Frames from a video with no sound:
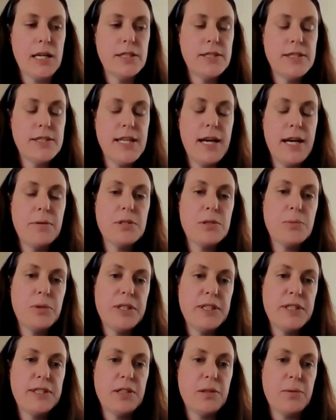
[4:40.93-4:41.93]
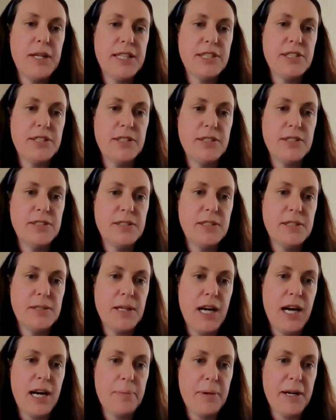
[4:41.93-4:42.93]
because that was one of the questions
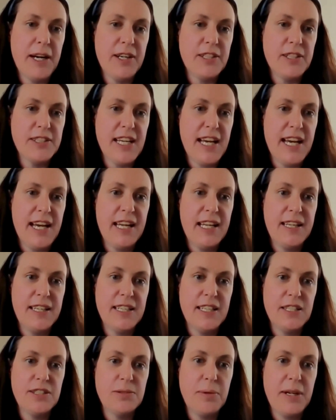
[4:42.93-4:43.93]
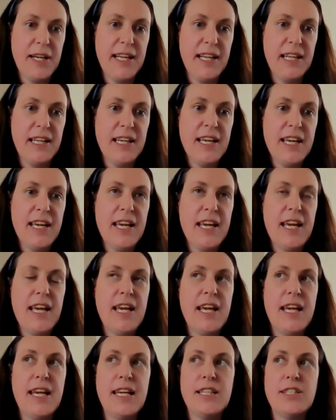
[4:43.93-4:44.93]
our parents had as well.
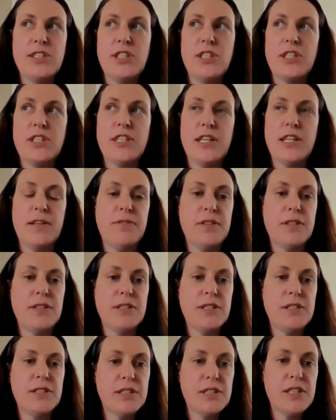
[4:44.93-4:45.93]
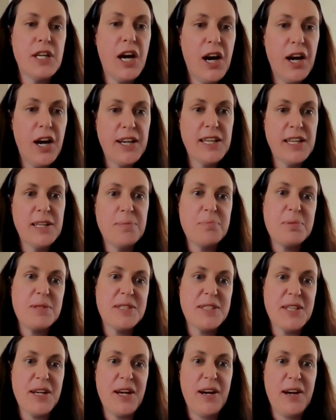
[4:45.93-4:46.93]
Is there different
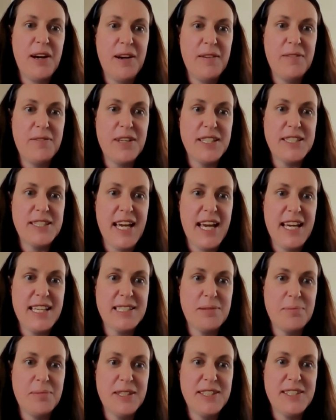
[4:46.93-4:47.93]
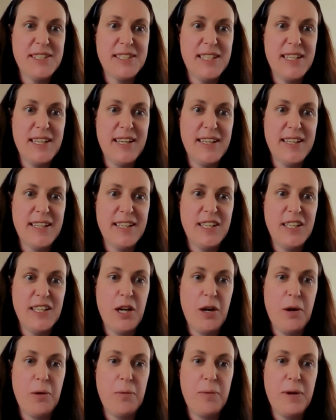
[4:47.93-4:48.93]
types of assessments? Like,
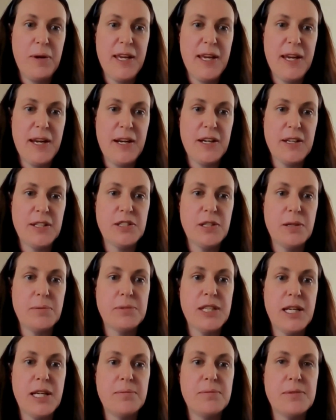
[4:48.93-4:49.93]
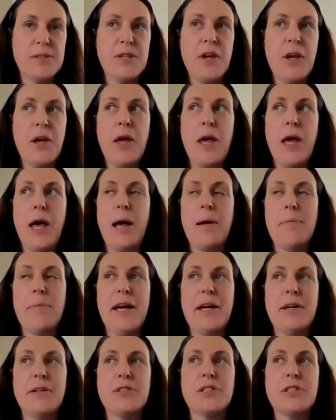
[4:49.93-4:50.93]
we hear sometimes
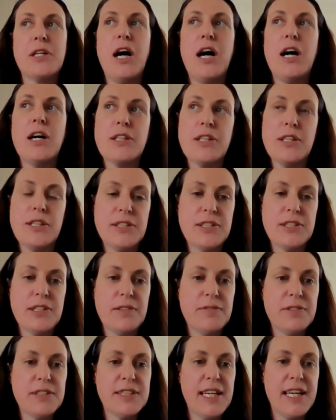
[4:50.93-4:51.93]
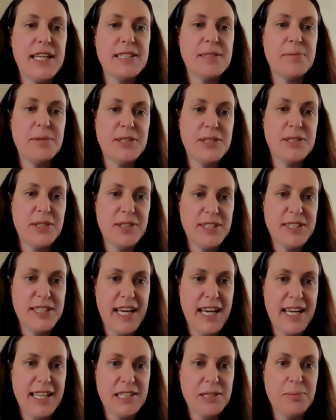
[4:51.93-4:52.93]
about cognitive assessments or
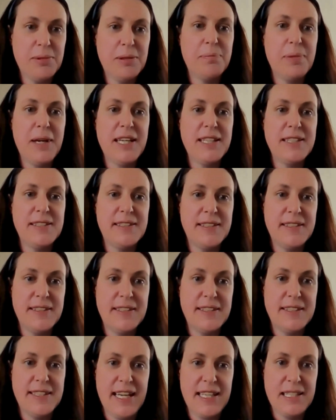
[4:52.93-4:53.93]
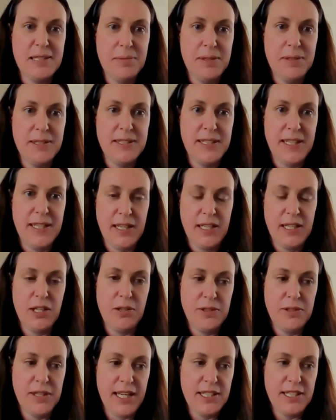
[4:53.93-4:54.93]
attachment-based assessments, and I
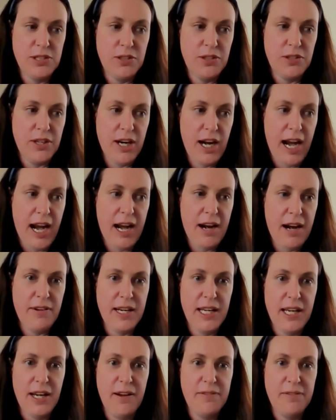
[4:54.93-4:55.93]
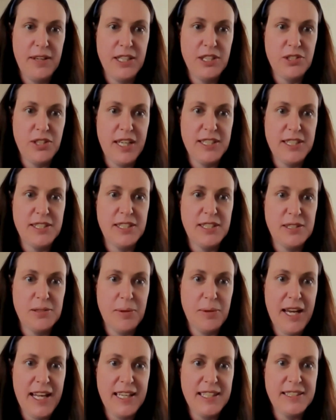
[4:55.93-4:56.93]
know that's your area of interest as
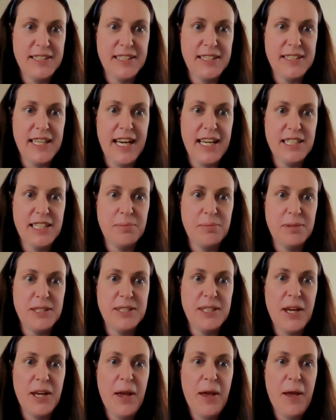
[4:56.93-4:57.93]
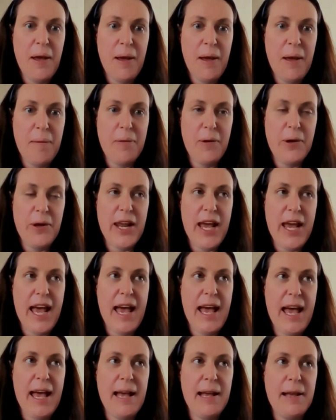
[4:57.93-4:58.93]
well as attachment. But
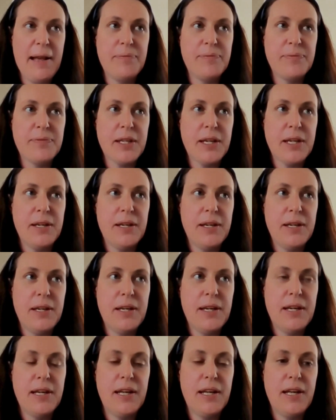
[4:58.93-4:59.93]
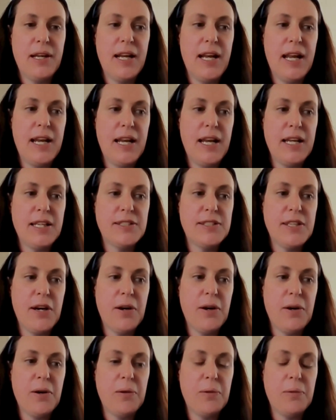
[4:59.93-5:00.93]

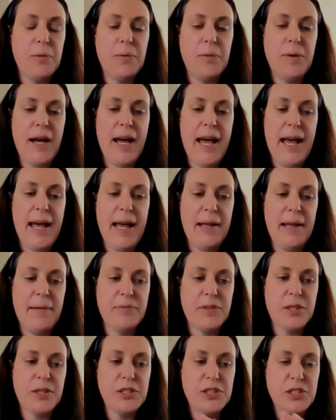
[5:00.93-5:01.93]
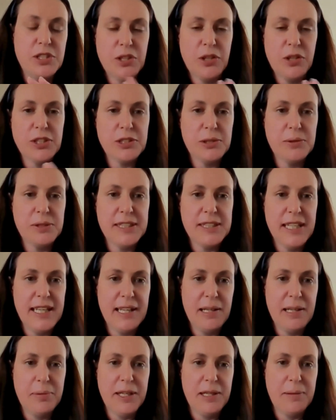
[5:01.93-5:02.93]
Could you talk to us a
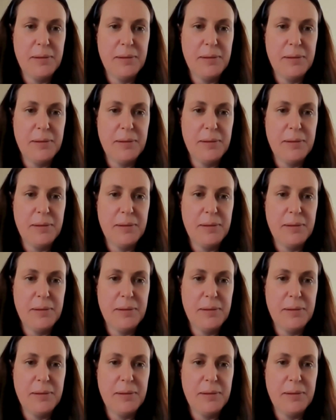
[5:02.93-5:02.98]
little bit